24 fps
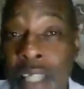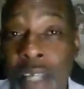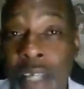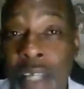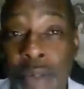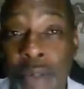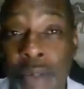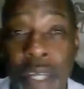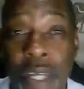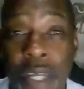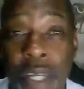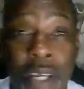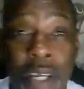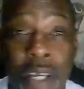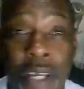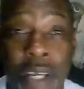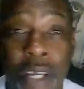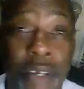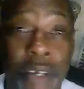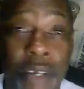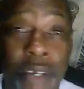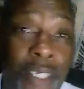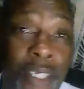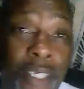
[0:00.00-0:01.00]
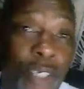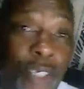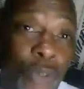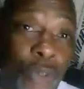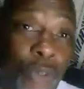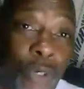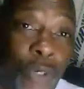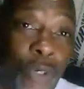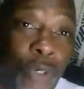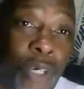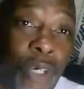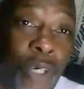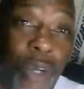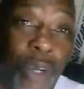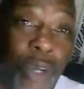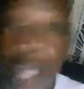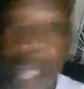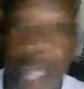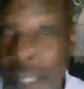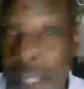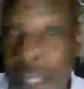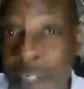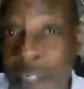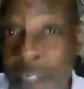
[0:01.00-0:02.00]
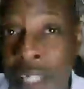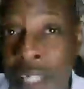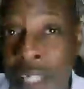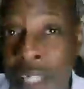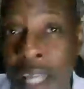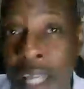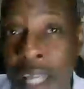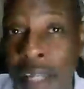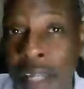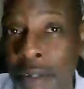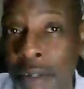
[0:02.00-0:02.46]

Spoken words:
the city tour. Okay, you should take it.